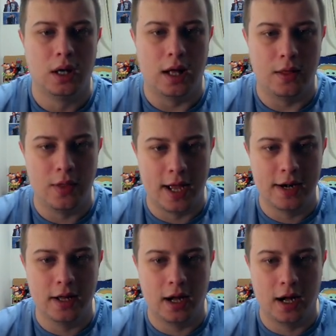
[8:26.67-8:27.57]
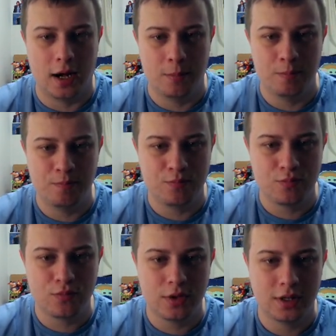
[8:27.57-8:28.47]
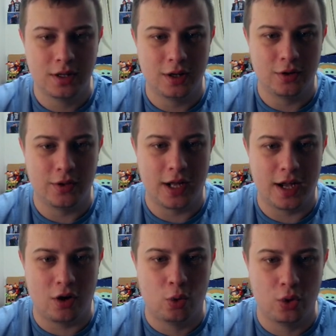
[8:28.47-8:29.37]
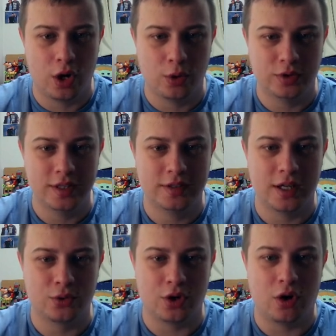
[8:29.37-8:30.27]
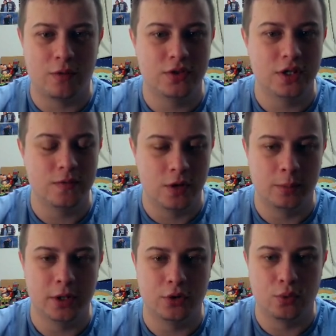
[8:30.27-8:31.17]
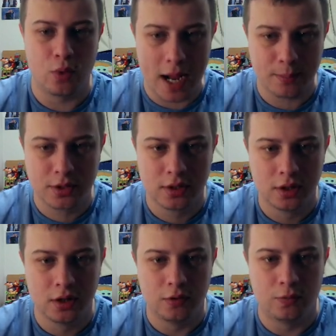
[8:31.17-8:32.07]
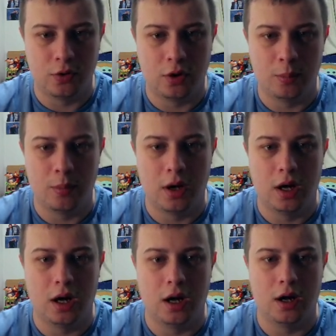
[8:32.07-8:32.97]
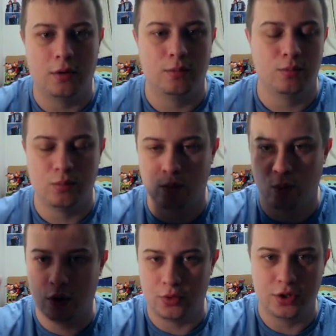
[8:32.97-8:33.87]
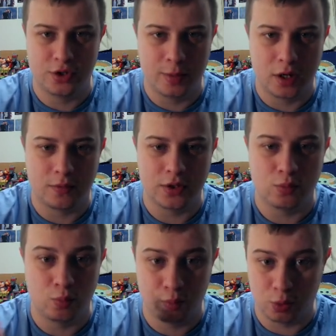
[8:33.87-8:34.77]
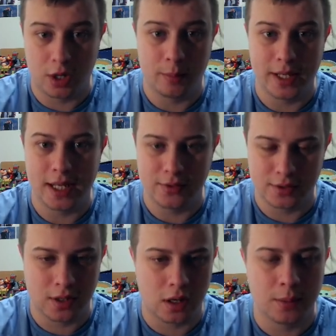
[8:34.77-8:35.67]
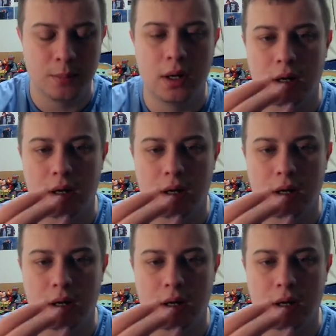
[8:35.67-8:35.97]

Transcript: And then, that although details are obviously firmly under wraps from what the spin-off is going to be at the time,